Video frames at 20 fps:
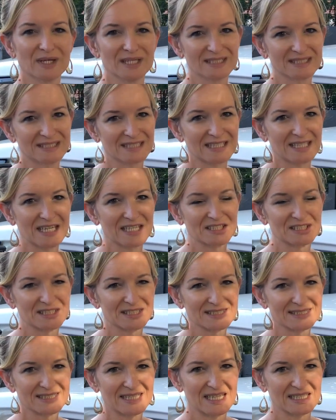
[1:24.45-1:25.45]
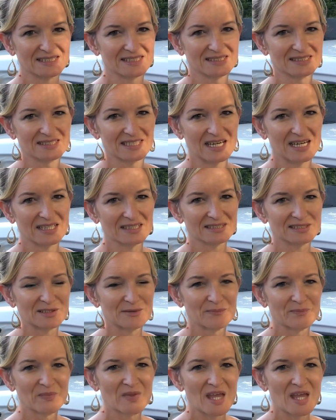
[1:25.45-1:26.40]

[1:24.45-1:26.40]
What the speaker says: installation is nice and tight.